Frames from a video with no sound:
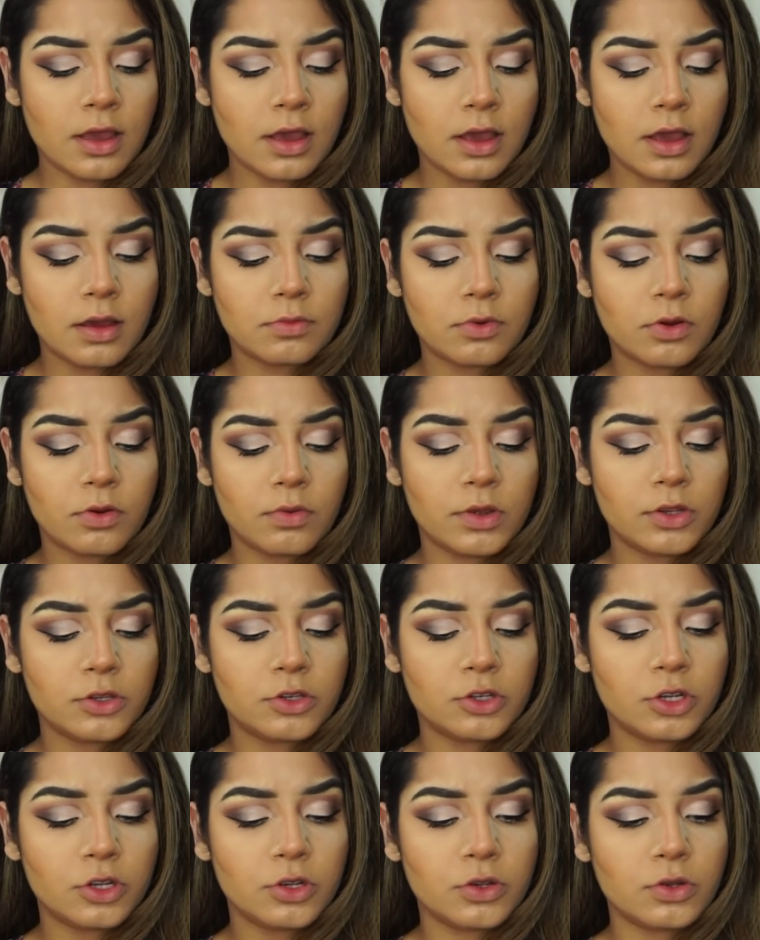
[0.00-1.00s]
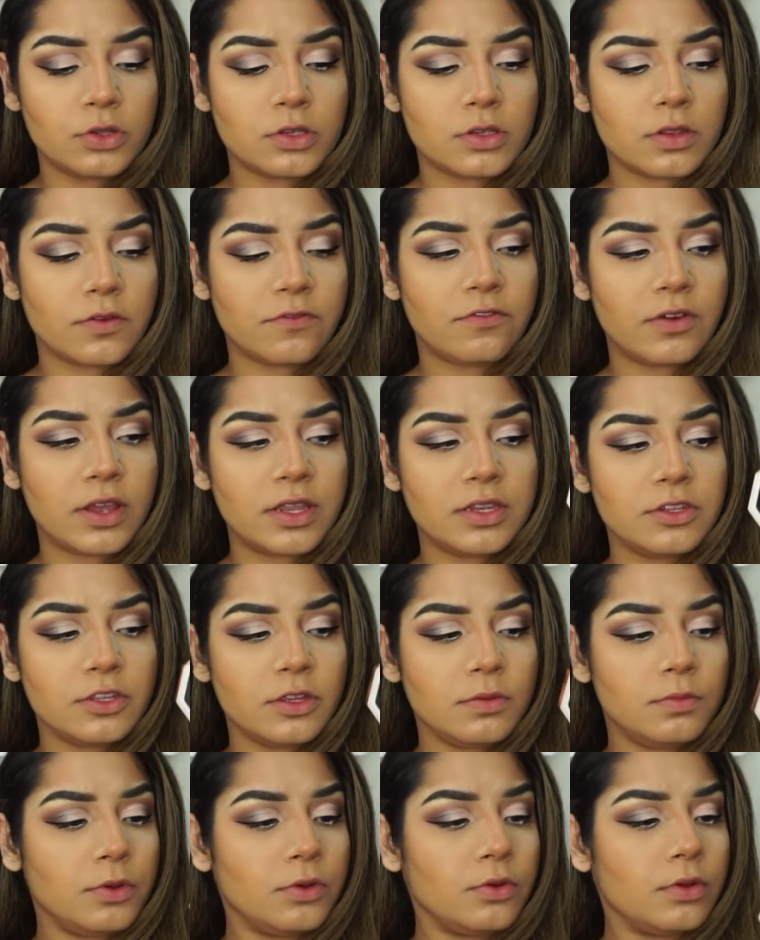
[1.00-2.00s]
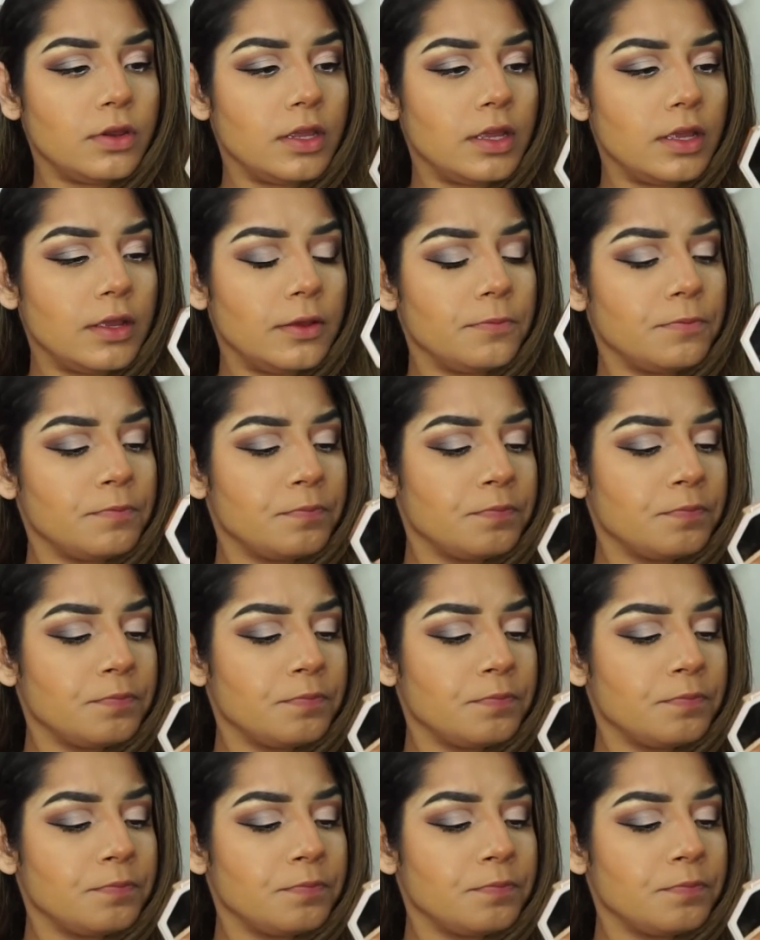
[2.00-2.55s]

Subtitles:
I'm going to use Fenty Beauty